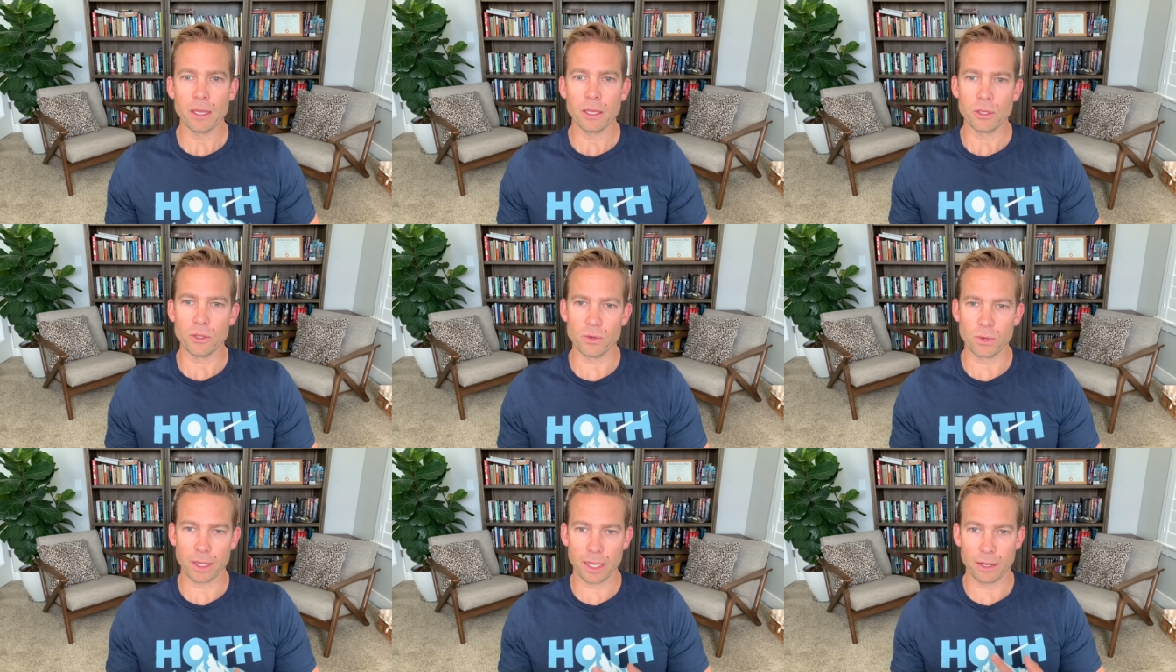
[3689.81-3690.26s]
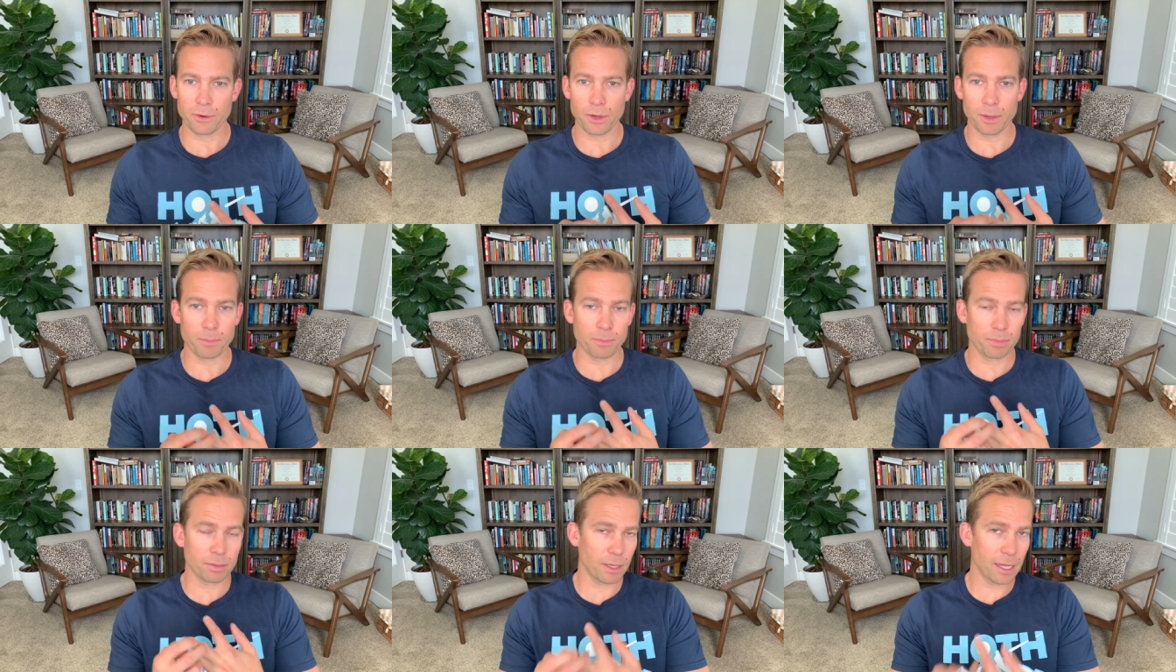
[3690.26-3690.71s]
you can
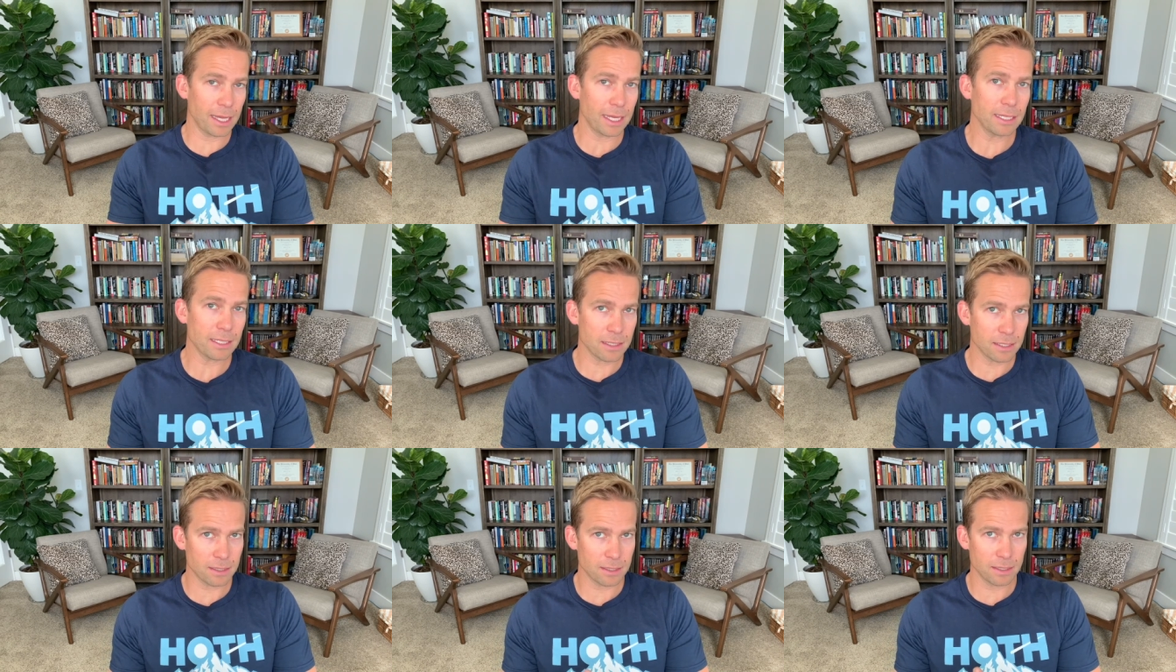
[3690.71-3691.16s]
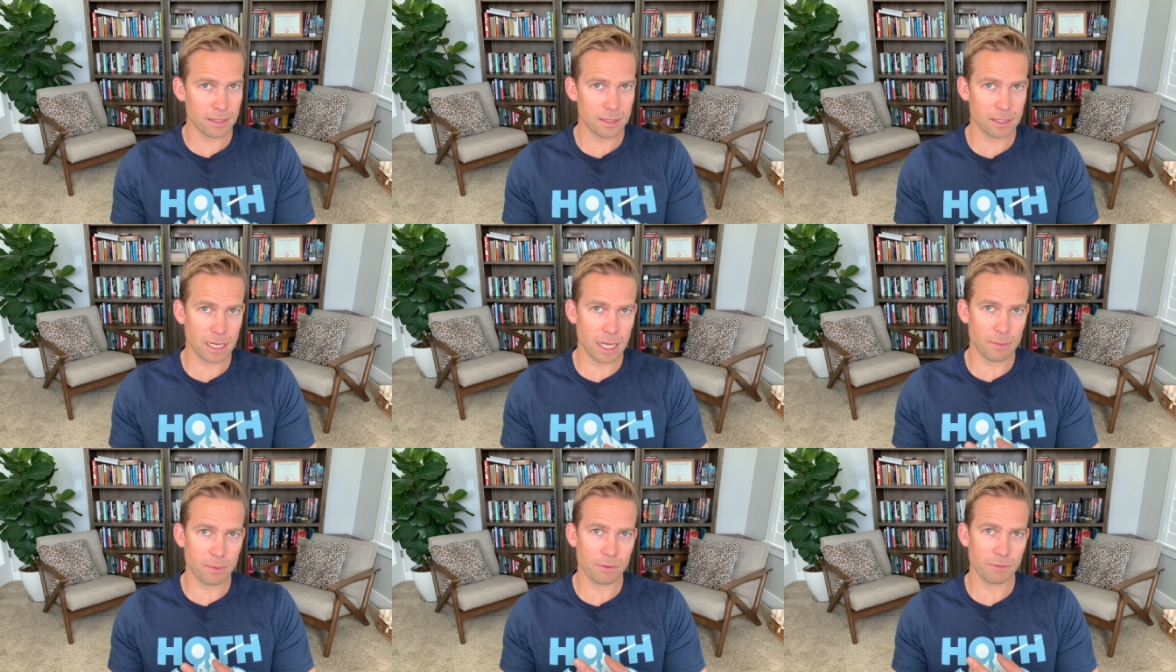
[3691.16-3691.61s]
replace this
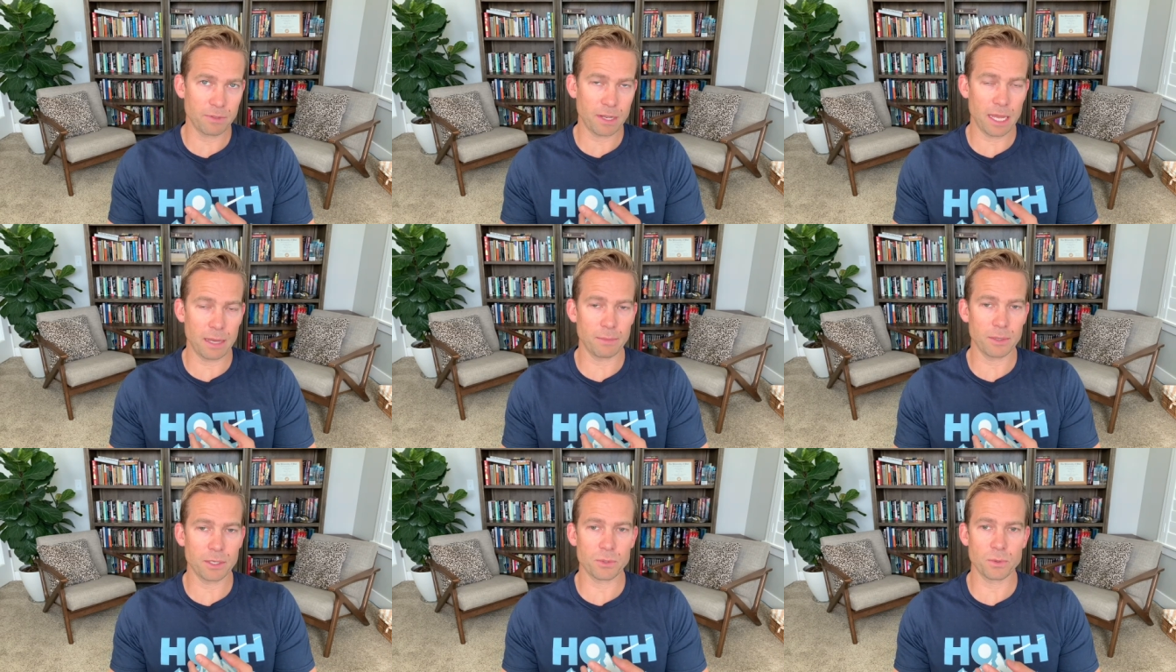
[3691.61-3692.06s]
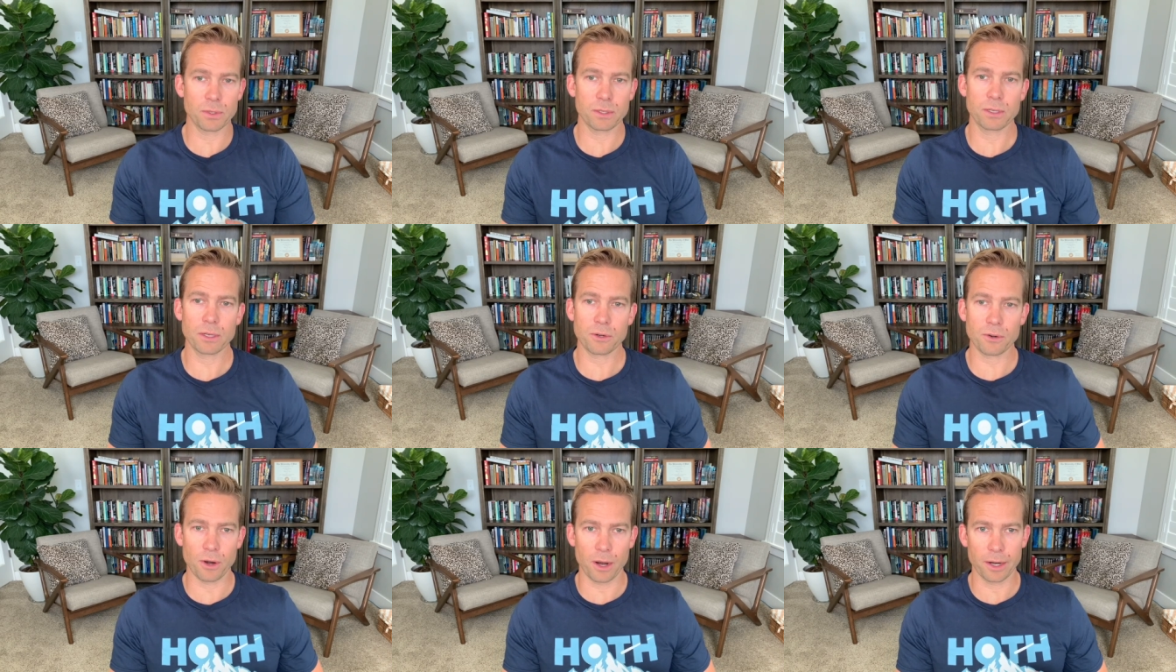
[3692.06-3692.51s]
type of damage with
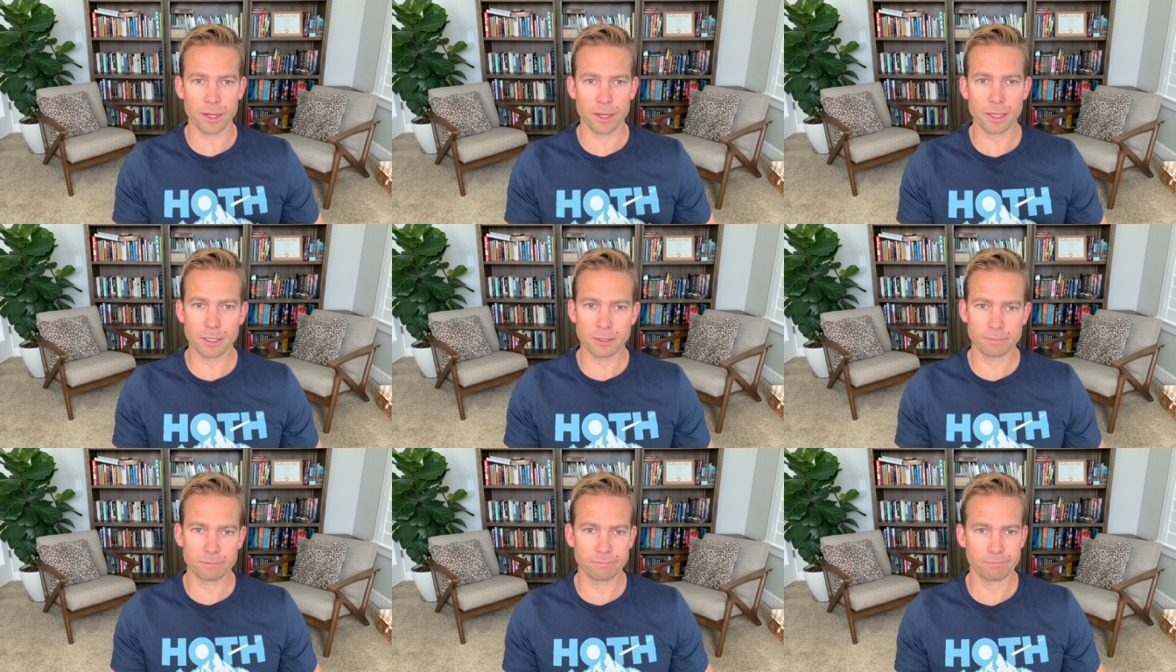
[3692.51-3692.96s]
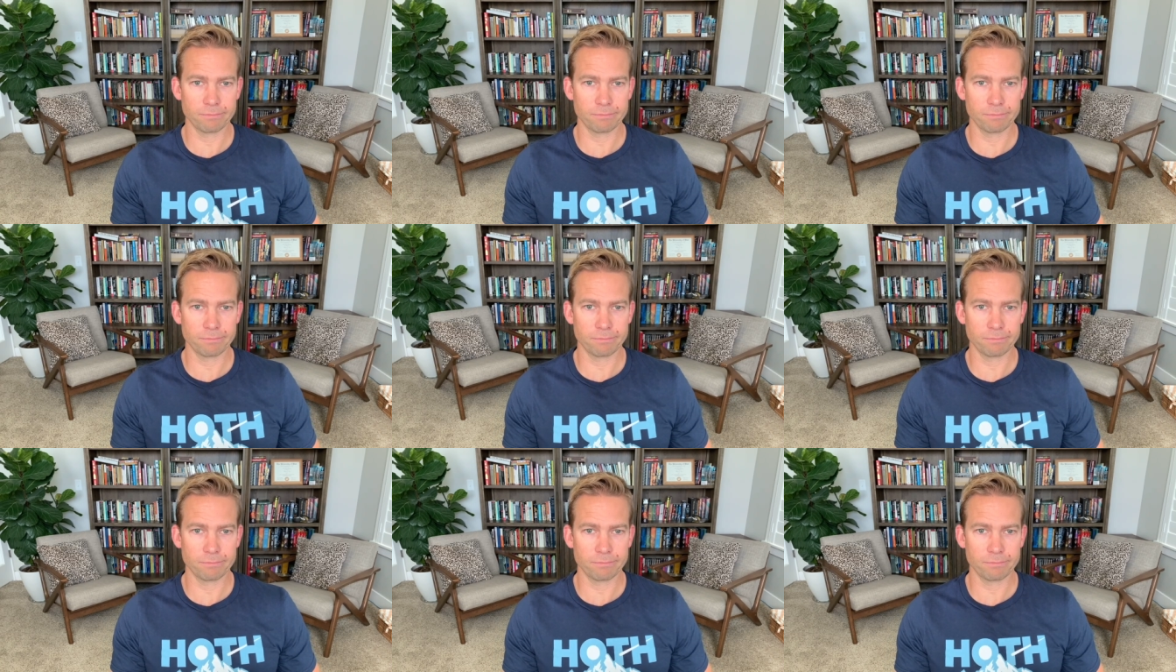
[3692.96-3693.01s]
necrotic,